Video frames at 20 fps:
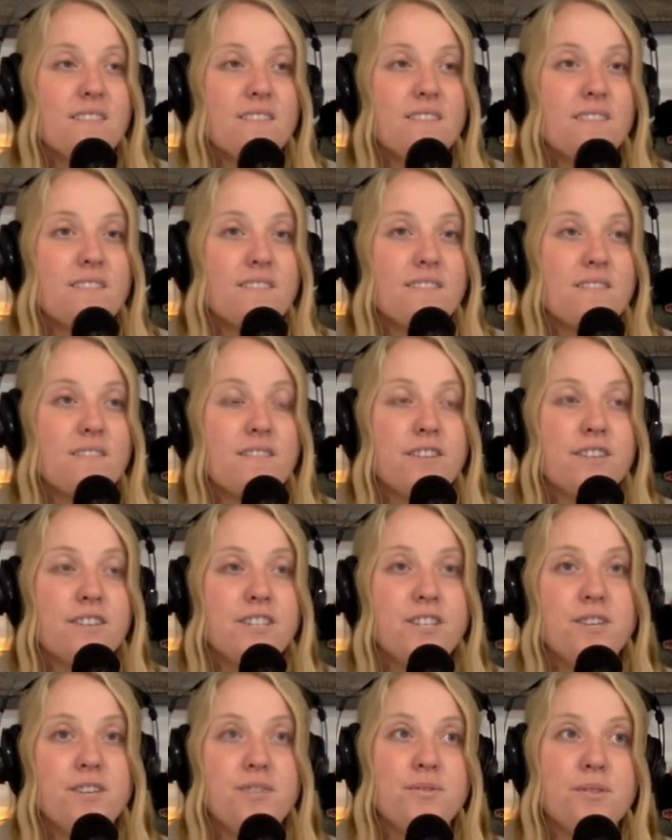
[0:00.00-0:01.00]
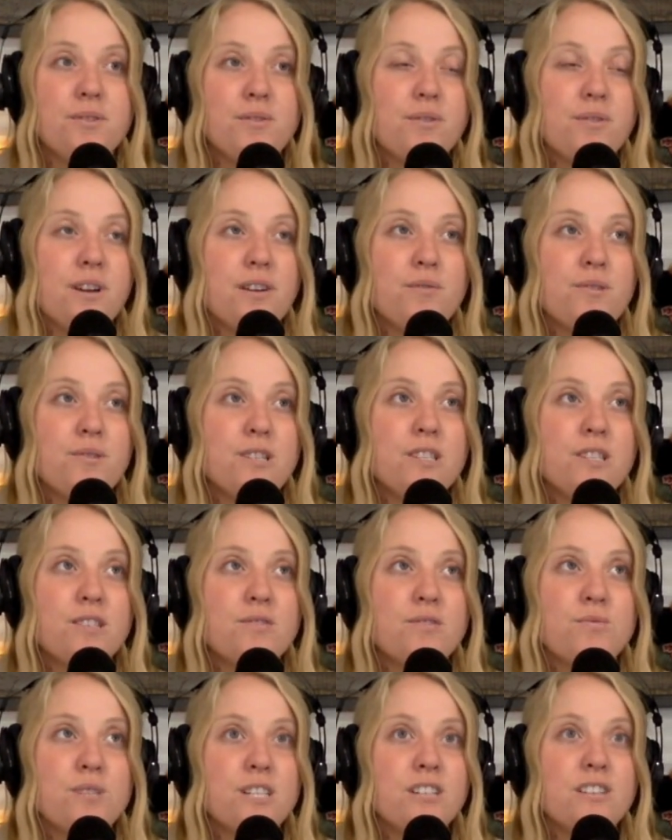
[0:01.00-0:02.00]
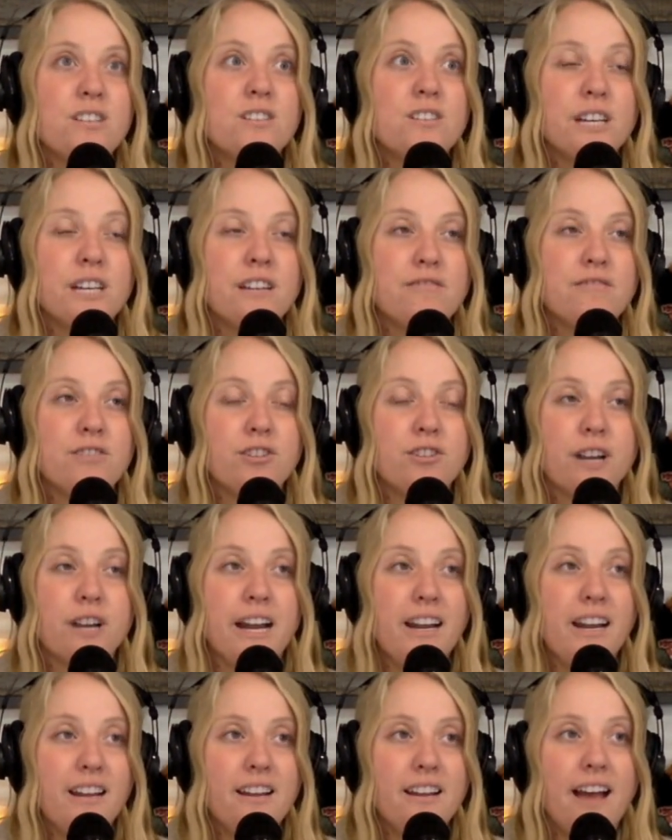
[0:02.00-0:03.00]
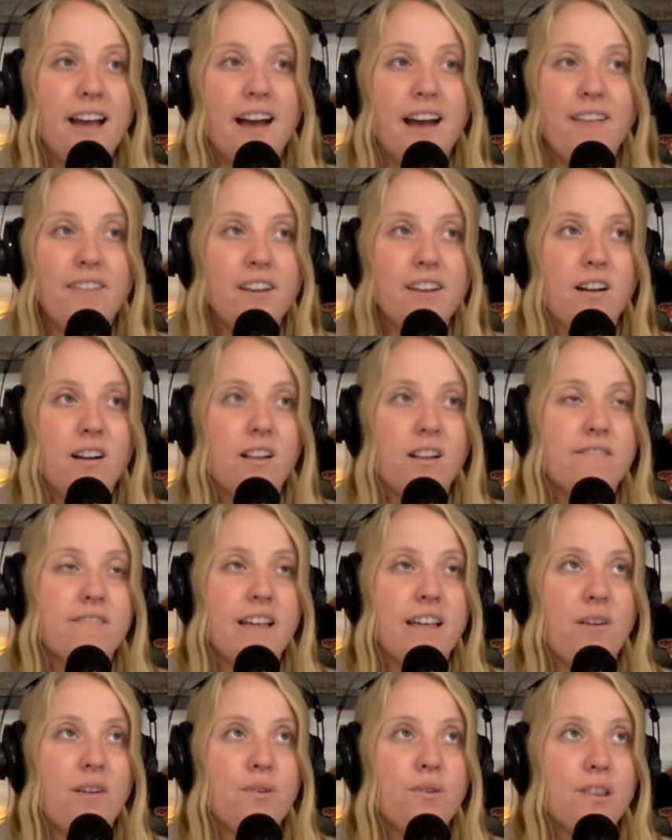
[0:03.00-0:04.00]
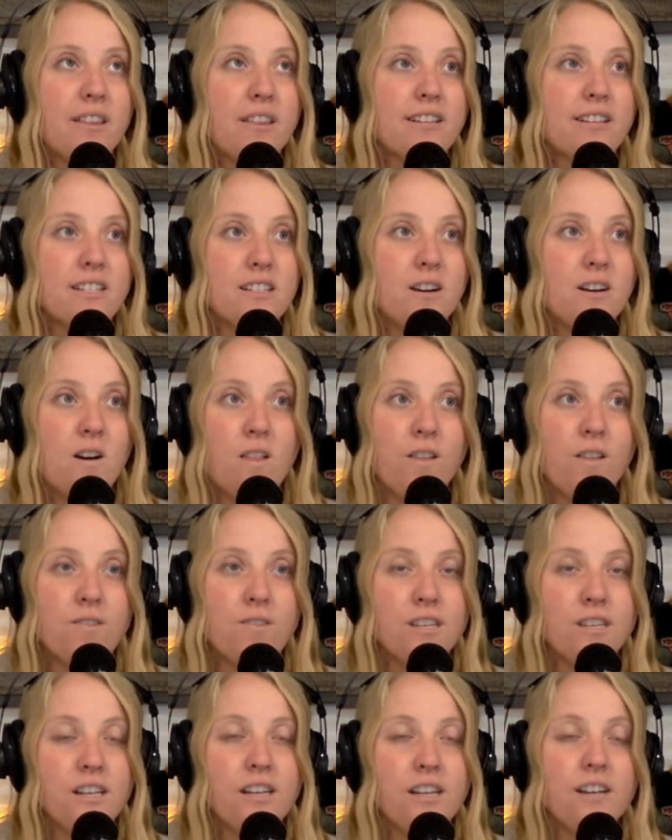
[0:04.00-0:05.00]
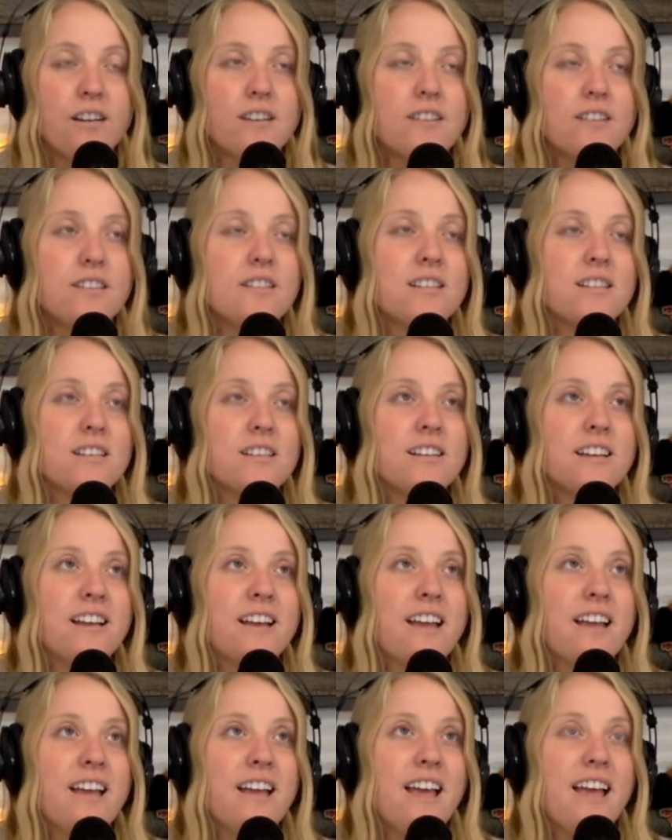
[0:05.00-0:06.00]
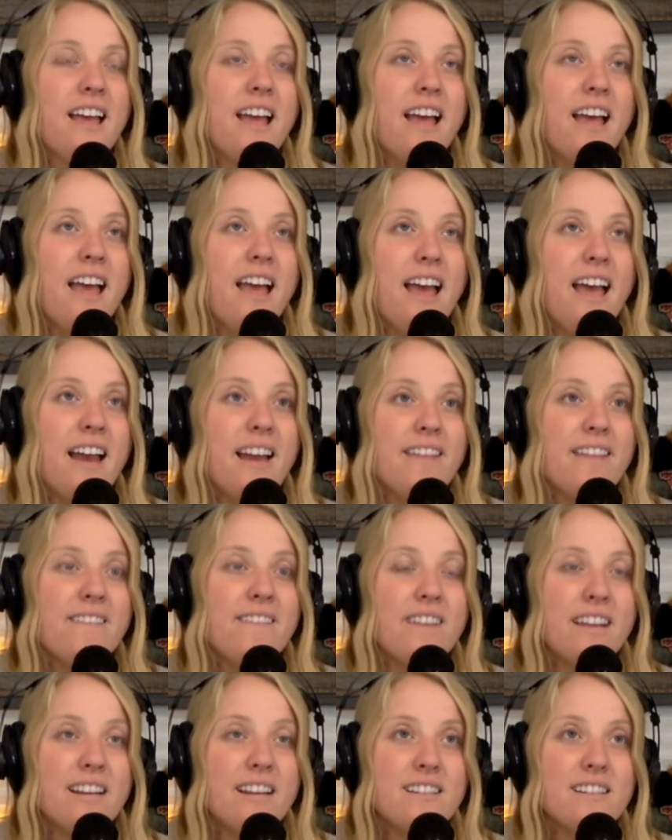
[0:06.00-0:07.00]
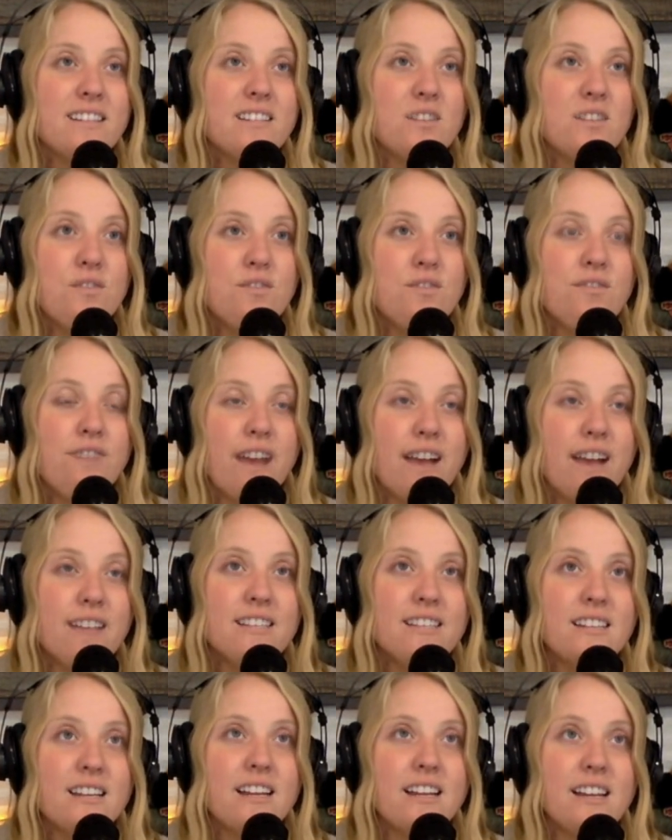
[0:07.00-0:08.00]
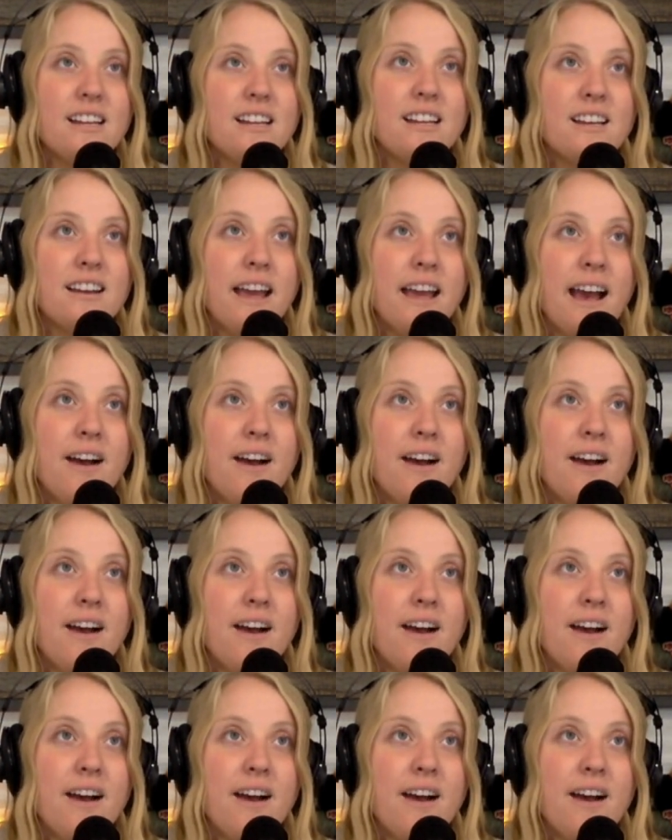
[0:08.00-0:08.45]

for two, it was, we just took it for granted having all of that with us all those years. And I find it so fascinating now